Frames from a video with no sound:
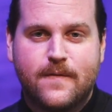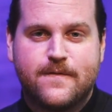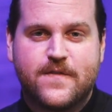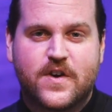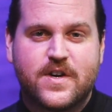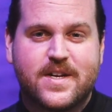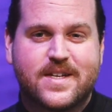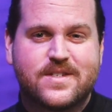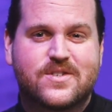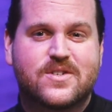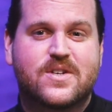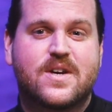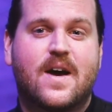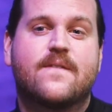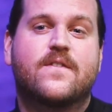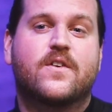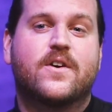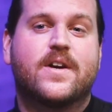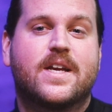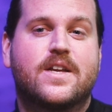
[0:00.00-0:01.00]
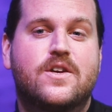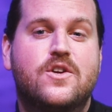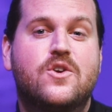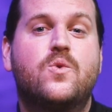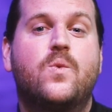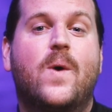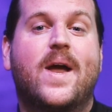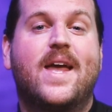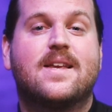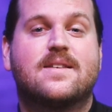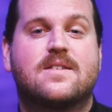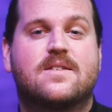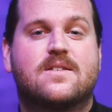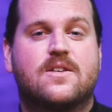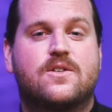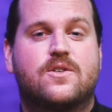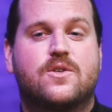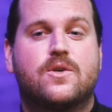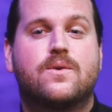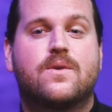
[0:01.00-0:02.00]
for discovering new ways
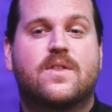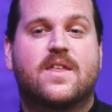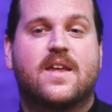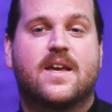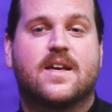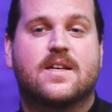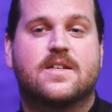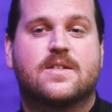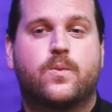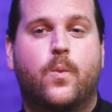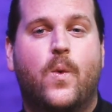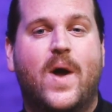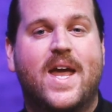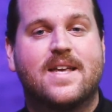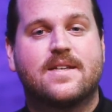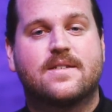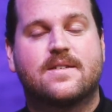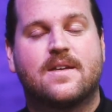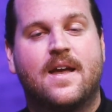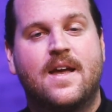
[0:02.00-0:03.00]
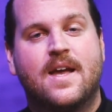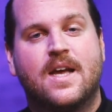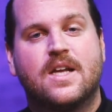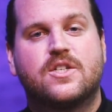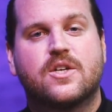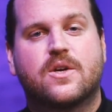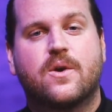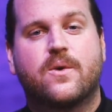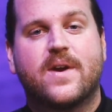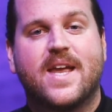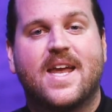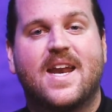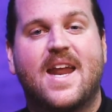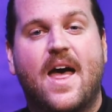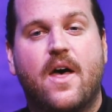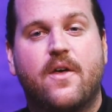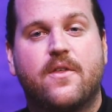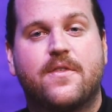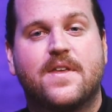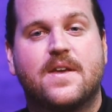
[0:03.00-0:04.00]
to do things, ways to create
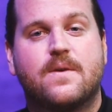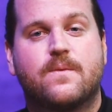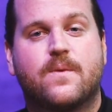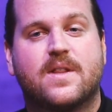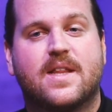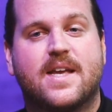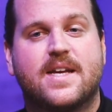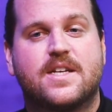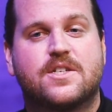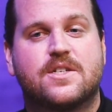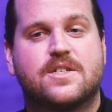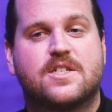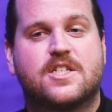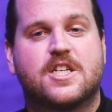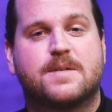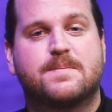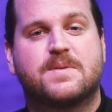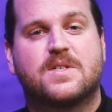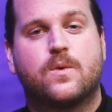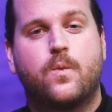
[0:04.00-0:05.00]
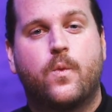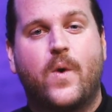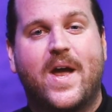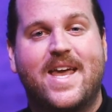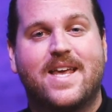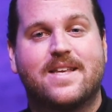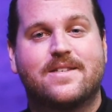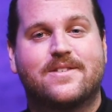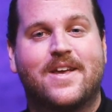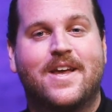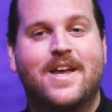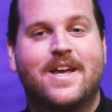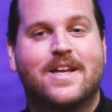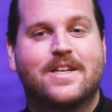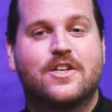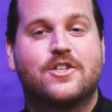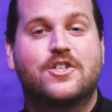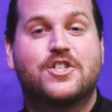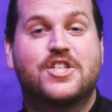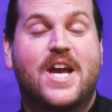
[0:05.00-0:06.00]
healthy relationships, and ways
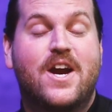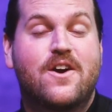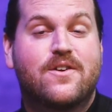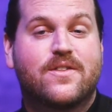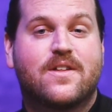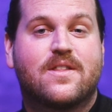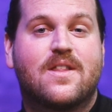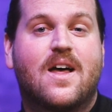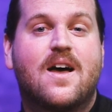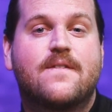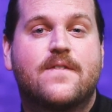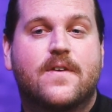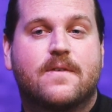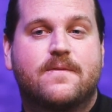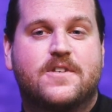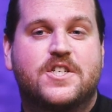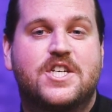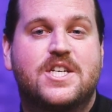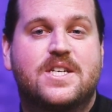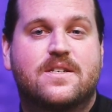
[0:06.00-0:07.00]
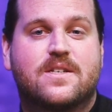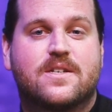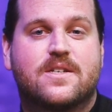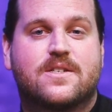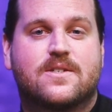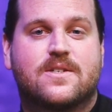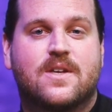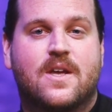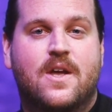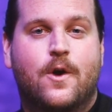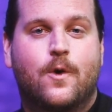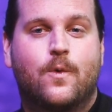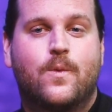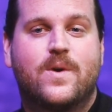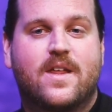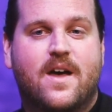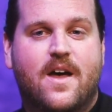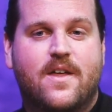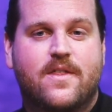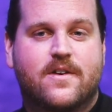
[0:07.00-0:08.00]
to share the love of Jesus
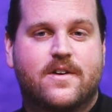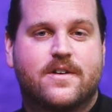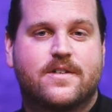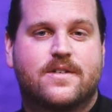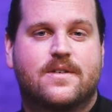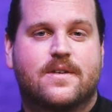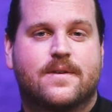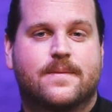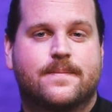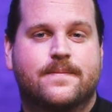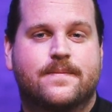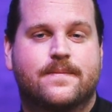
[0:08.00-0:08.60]
with others.